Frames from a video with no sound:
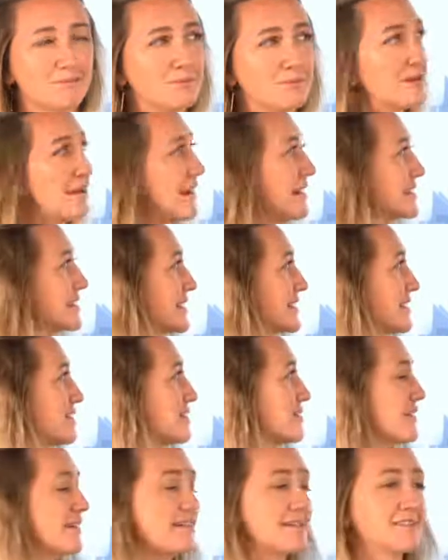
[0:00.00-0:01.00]
But has that
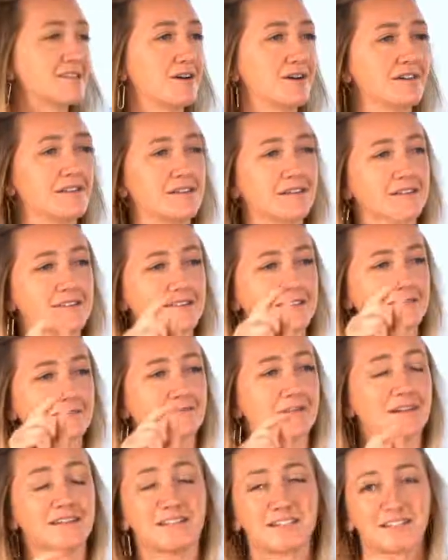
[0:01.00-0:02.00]
already started? Because
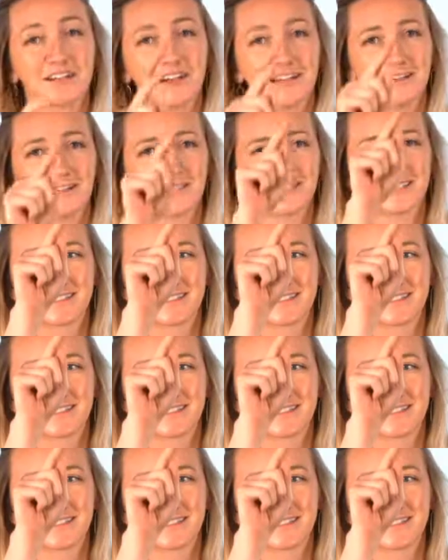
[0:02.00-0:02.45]
when Chai looked,